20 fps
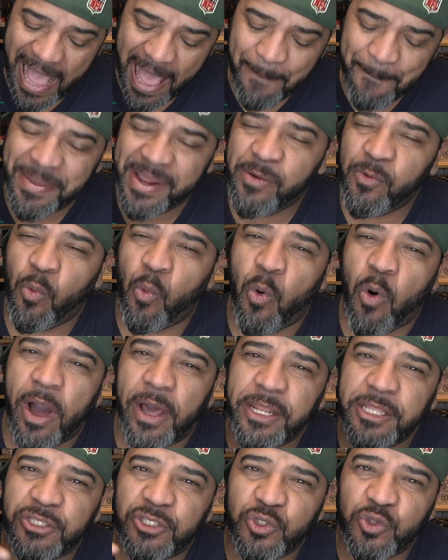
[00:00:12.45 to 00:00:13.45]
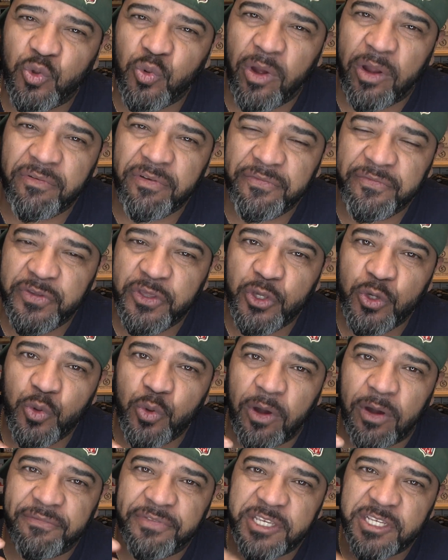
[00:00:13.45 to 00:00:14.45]
I've been wanting to do a
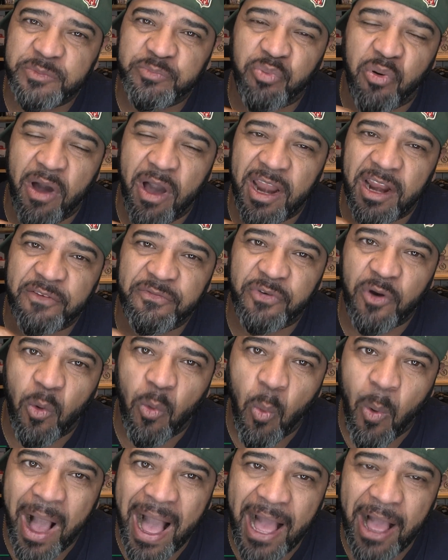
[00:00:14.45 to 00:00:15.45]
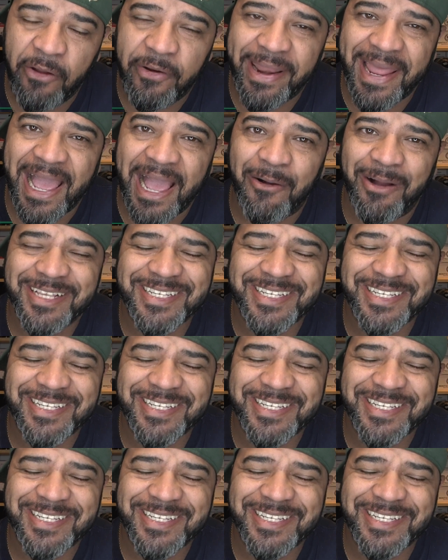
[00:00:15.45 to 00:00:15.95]
review of this product for a while now.